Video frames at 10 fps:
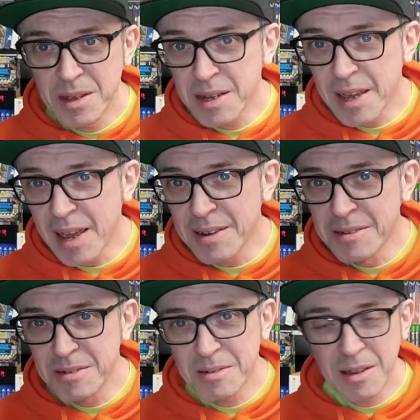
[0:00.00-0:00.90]
Again,
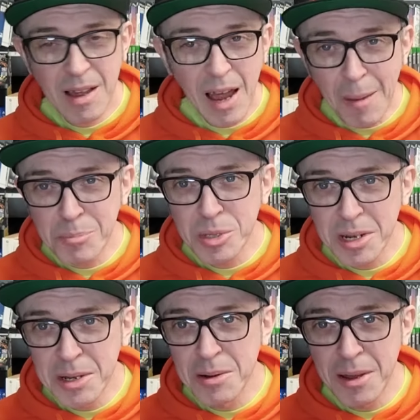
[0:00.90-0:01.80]

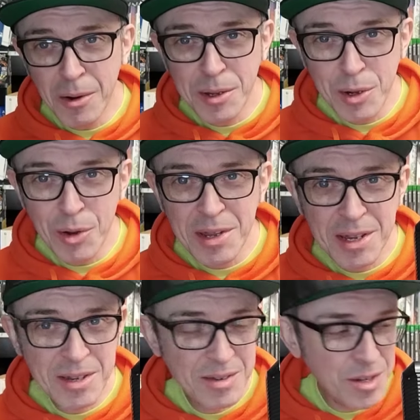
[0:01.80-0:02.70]
absolutely
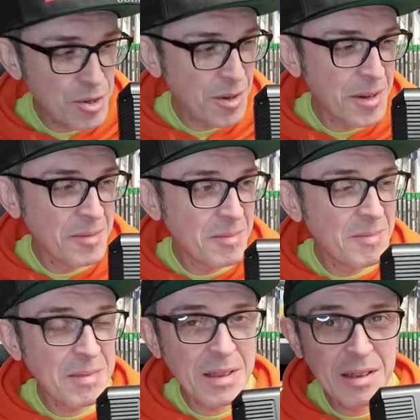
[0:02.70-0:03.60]
iconic design.
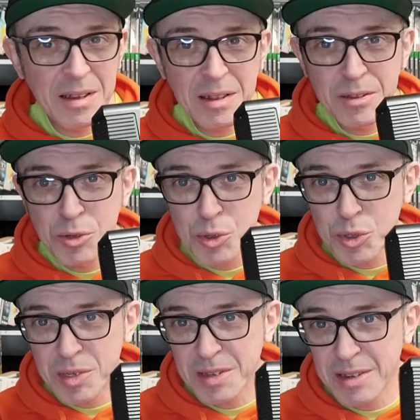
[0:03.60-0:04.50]

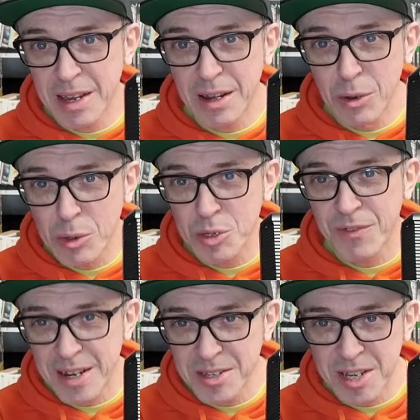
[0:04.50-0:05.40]
Just, it looks
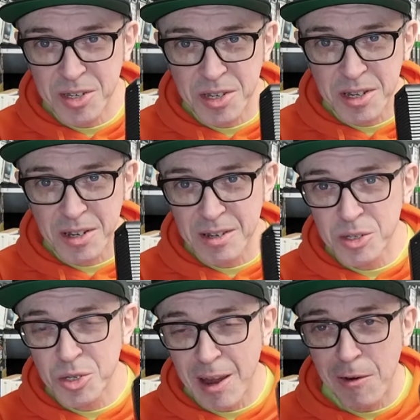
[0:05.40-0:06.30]
fantastic
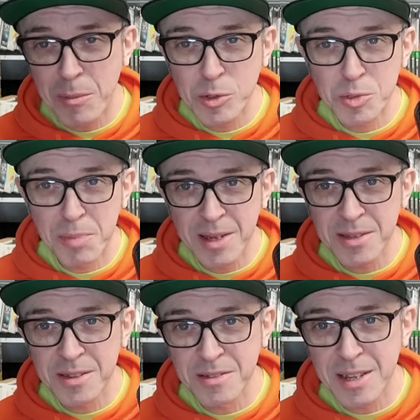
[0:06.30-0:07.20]
and so much
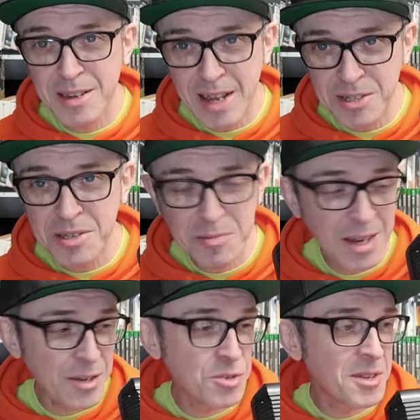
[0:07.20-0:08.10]
better than the nasty
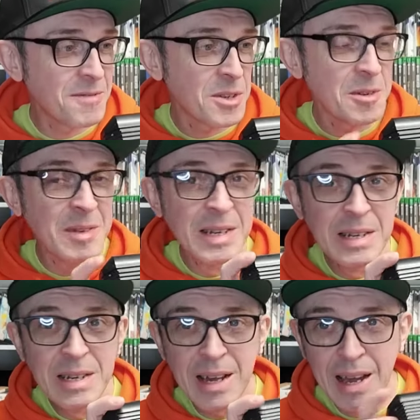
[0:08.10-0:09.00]
Mega Drive 2.
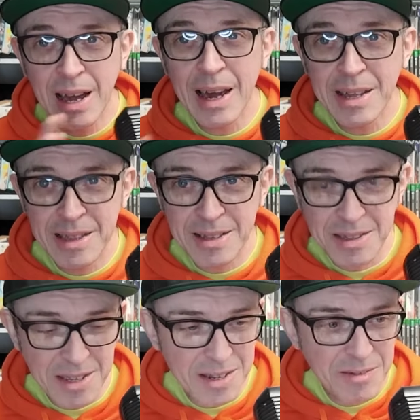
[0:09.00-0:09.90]
Hate that
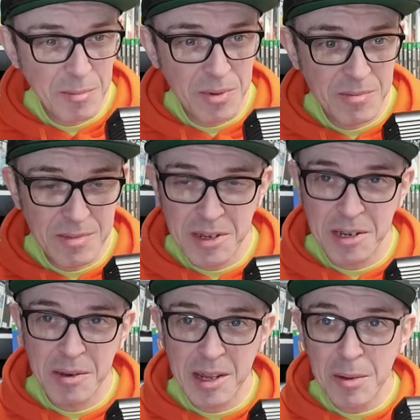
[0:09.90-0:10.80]
thing, but you
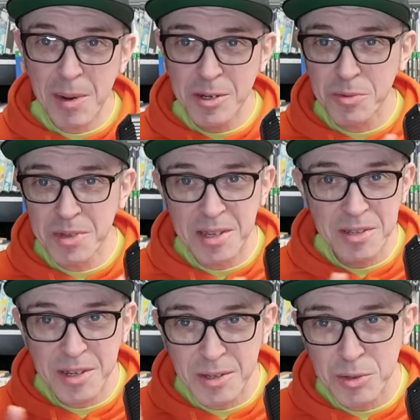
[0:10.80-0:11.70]
know, in comparison with
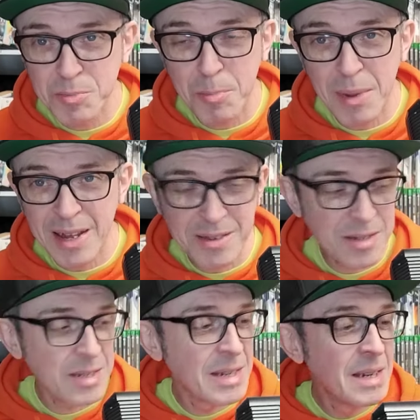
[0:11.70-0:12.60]
this, it's
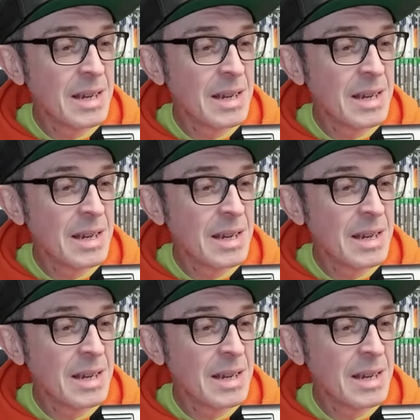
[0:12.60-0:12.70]
pants.